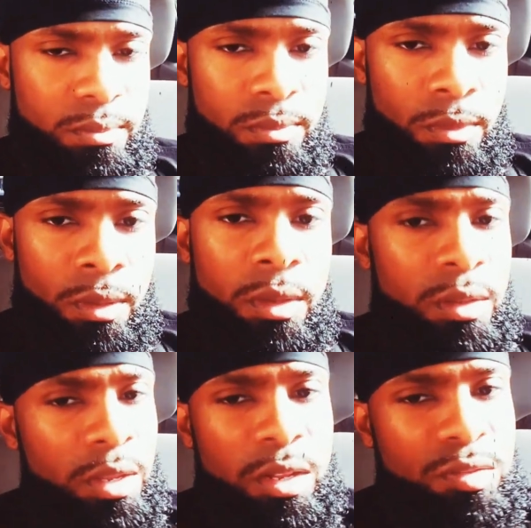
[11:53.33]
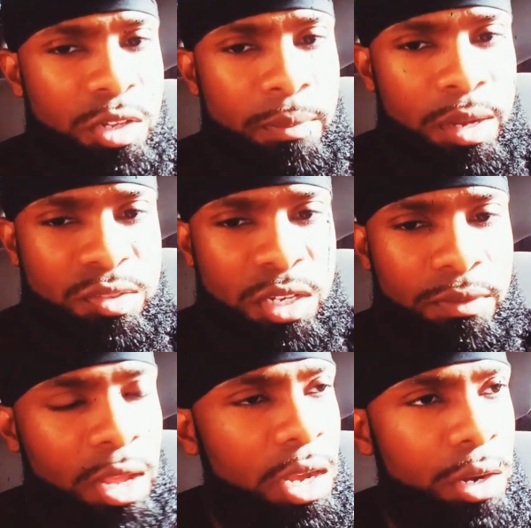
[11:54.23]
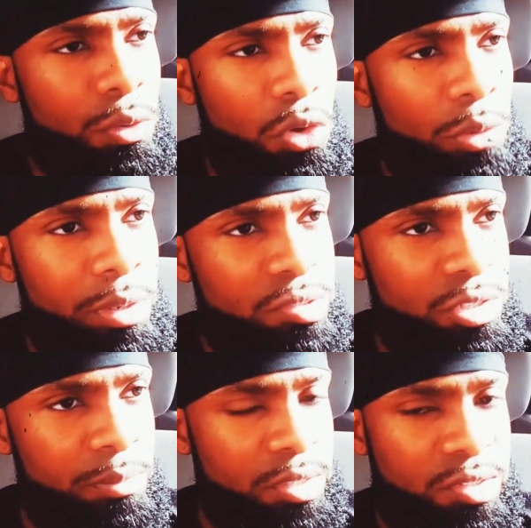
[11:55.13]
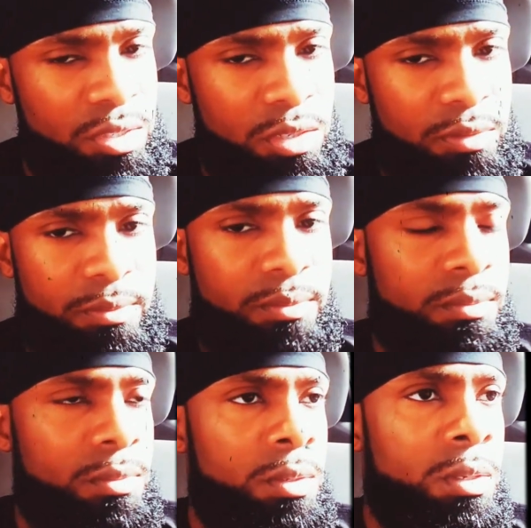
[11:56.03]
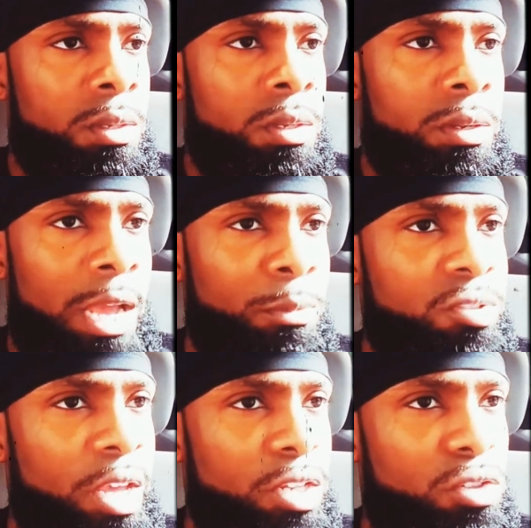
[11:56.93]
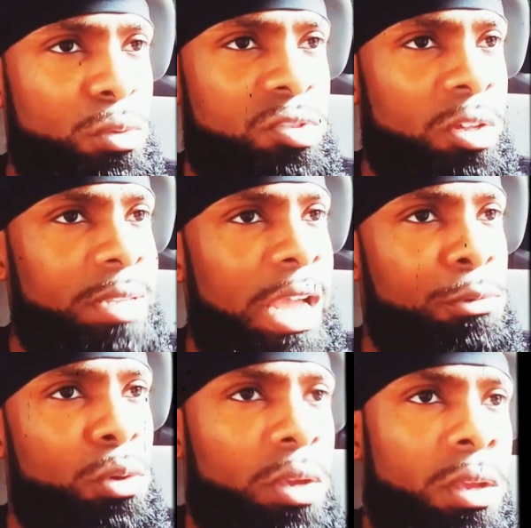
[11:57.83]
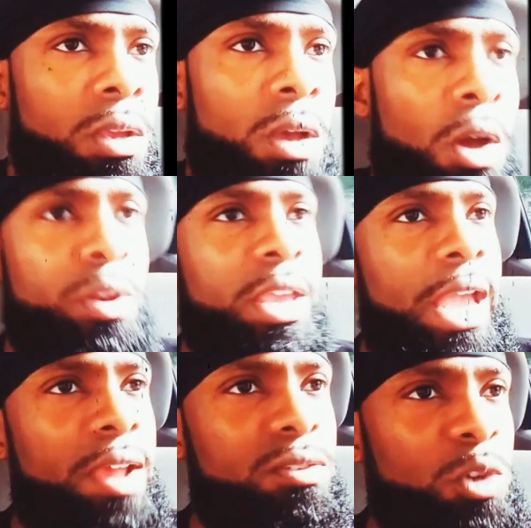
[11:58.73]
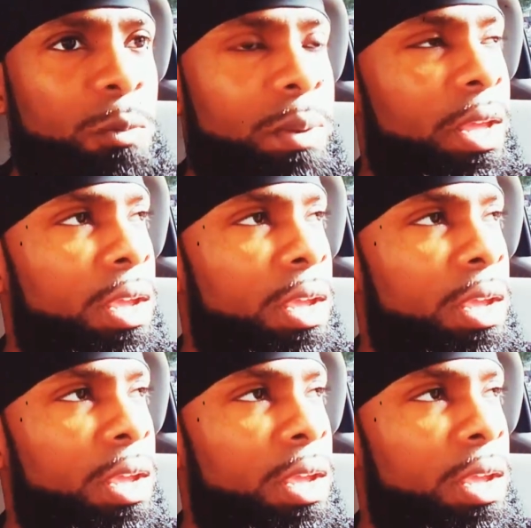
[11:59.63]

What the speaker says: Didn't see myself like I normally see myself. Now I'm gonna say this too. Sometimes you can, on the astral plane,